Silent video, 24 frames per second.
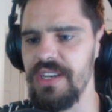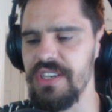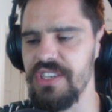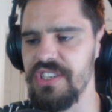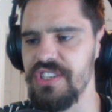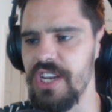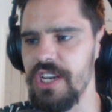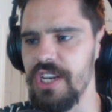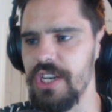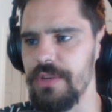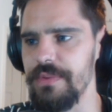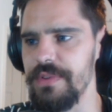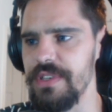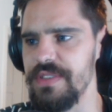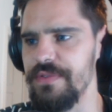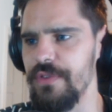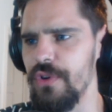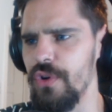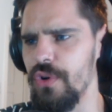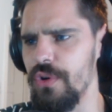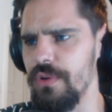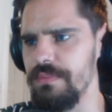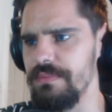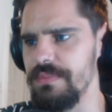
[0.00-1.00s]
a shadow is
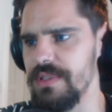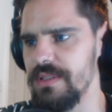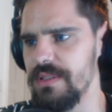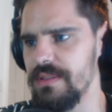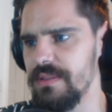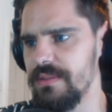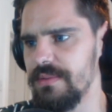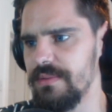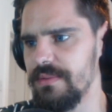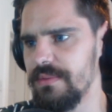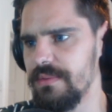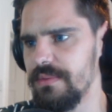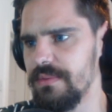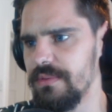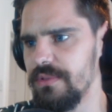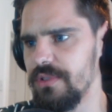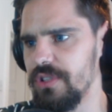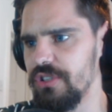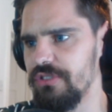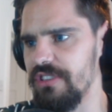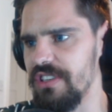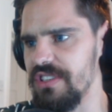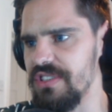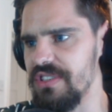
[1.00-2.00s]
formed.
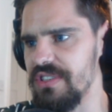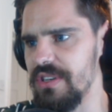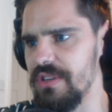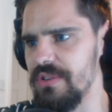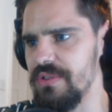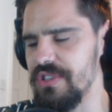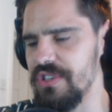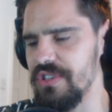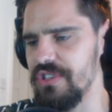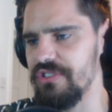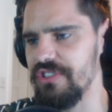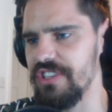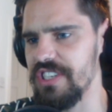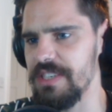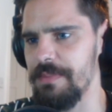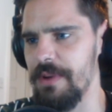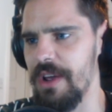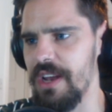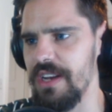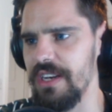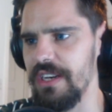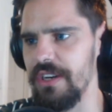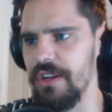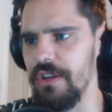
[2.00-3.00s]
Translucent,
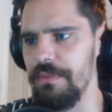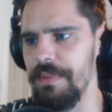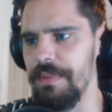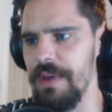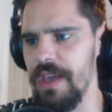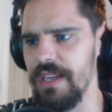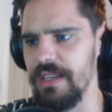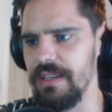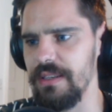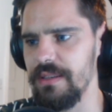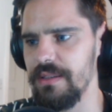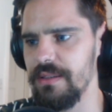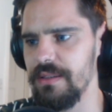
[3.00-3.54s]
transparent, and opaque.